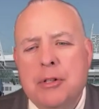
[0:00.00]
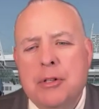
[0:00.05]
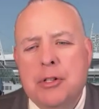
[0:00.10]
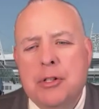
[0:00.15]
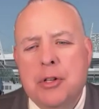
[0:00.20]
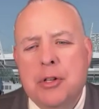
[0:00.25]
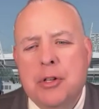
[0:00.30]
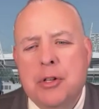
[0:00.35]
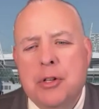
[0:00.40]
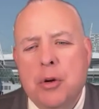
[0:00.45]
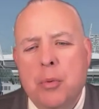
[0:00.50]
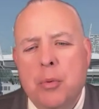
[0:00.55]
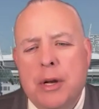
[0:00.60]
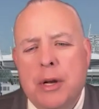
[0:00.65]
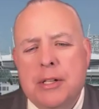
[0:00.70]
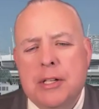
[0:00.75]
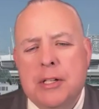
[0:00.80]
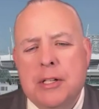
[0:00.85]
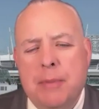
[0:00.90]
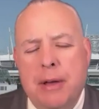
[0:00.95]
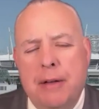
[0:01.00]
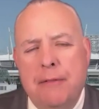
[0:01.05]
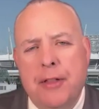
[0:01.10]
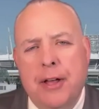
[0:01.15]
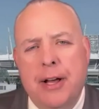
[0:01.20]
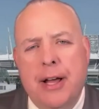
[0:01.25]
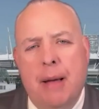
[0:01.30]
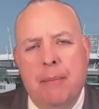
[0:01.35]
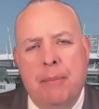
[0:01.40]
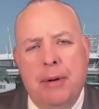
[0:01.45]
so, what does this mean for the
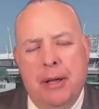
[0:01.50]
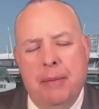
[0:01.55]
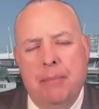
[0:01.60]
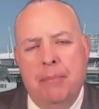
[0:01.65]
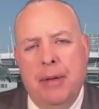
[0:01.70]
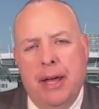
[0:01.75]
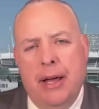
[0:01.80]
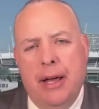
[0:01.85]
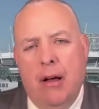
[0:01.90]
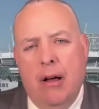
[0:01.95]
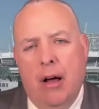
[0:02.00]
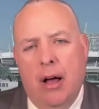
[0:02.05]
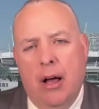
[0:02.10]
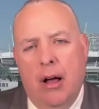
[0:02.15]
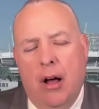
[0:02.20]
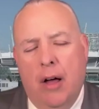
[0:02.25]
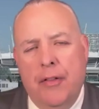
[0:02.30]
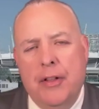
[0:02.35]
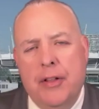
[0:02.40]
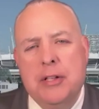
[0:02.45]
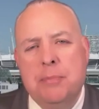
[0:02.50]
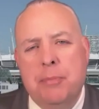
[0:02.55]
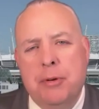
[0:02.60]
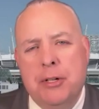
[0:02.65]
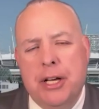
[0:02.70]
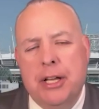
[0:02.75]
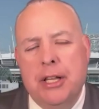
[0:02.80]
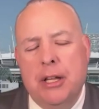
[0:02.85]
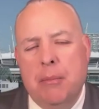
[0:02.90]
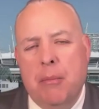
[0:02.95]
company being on, on this
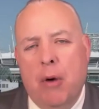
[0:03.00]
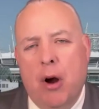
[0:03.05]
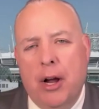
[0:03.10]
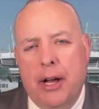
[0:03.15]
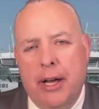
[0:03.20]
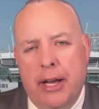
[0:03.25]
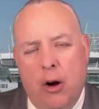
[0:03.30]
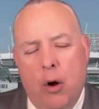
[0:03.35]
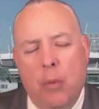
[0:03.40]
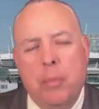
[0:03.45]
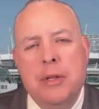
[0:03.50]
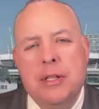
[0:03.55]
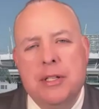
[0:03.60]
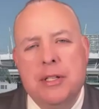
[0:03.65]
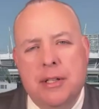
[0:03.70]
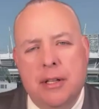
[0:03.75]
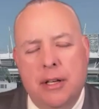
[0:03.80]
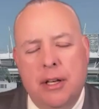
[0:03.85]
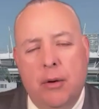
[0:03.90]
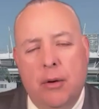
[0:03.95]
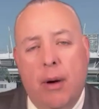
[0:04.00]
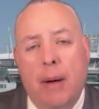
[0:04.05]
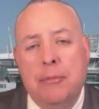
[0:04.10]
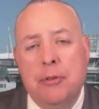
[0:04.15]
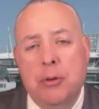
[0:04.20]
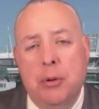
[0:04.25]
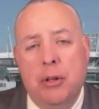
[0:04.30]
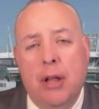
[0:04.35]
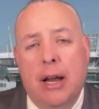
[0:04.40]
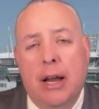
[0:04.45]
particular market? It opens you up to
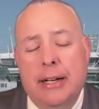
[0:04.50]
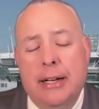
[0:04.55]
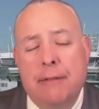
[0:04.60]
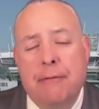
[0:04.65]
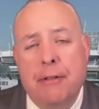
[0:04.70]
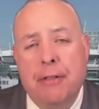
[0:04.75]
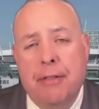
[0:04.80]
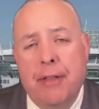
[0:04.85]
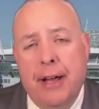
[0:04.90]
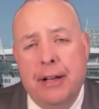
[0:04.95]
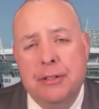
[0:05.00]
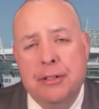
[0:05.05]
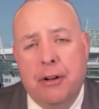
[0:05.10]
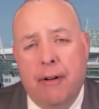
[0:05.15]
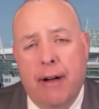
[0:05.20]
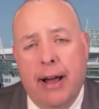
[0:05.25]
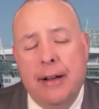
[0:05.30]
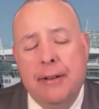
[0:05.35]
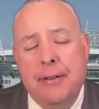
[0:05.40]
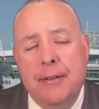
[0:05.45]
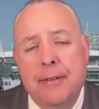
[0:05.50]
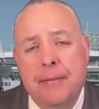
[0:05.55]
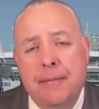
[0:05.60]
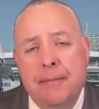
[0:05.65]
a lot of different things, correct?